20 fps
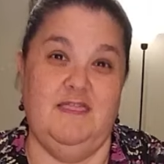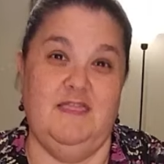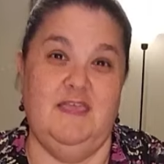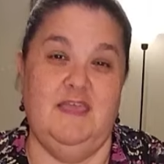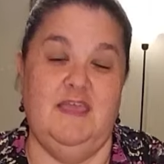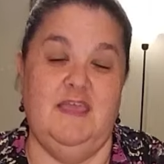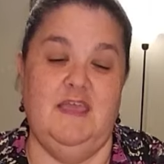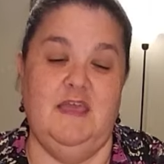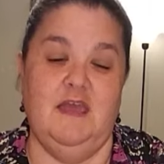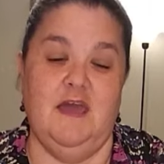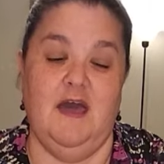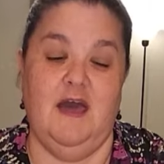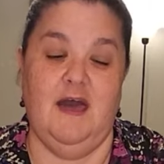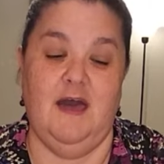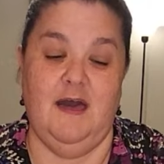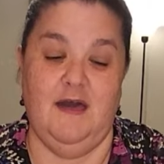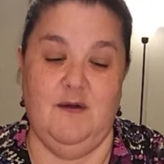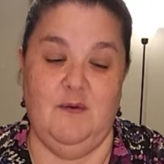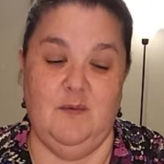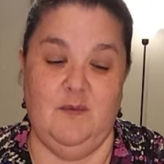the
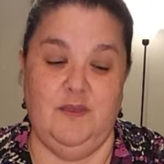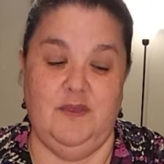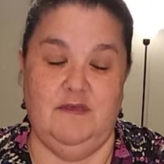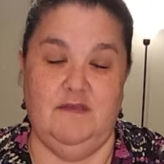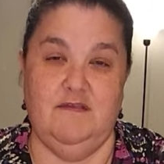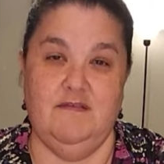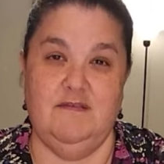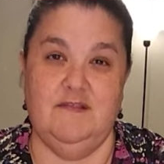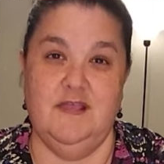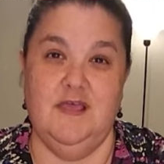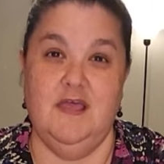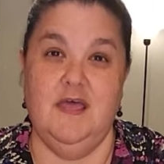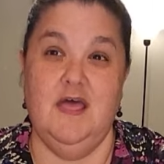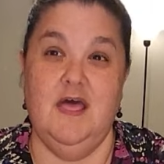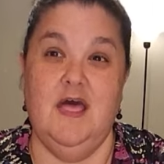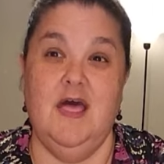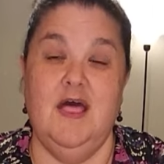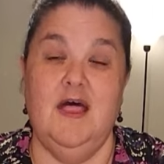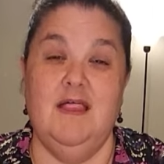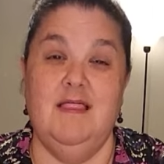Hot Wheels
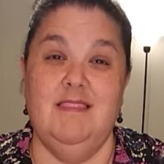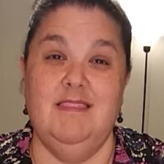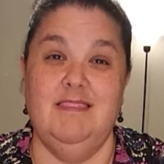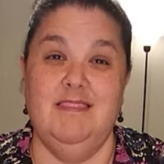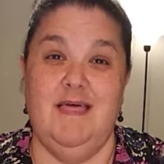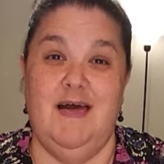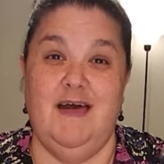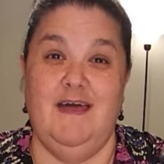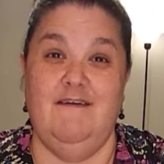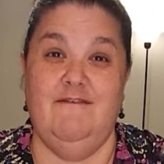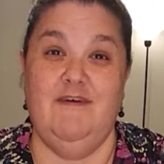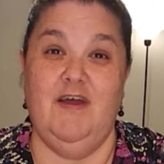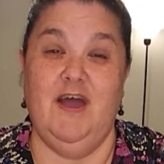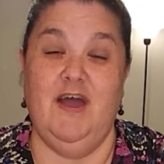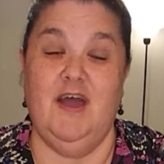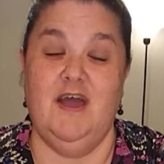live